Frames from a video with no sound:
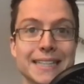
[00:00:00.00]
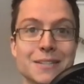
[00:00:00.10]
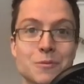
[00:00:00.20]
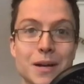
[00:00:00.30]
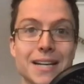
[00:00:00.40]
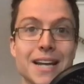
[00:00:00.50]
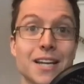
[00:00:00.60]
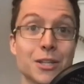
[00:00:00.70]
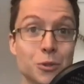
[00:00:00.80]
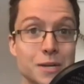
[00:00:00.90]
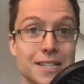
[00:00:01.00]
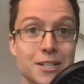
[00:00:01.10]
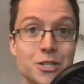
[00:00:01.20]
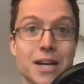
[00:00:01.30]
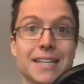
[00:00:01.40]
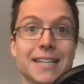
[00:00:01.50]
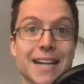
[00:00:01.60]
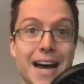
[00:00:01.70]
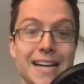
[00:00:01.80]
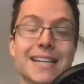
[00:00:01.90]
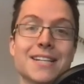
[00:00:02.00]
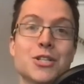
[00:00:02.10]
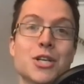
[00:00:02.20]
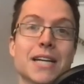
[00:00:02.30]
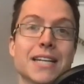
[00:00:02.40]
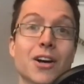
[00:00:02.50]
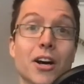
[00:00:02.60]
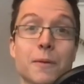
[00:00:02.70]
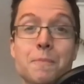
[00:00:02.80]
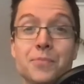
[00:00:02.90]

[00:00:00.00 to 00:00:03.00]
is when you get to check in, I get to check in on,